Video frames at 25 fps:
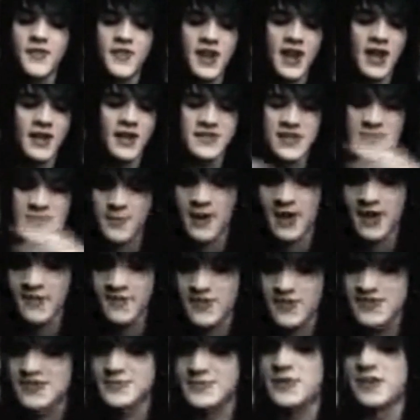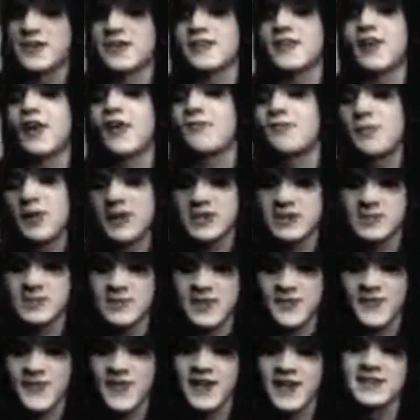Then I'll turn my invisibility off, punch him
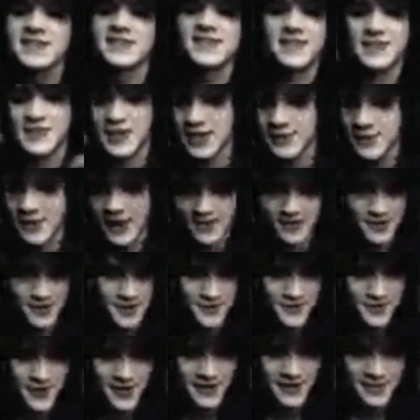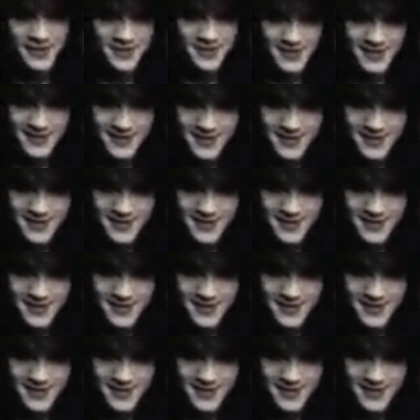in the face, and then turn it back on and run.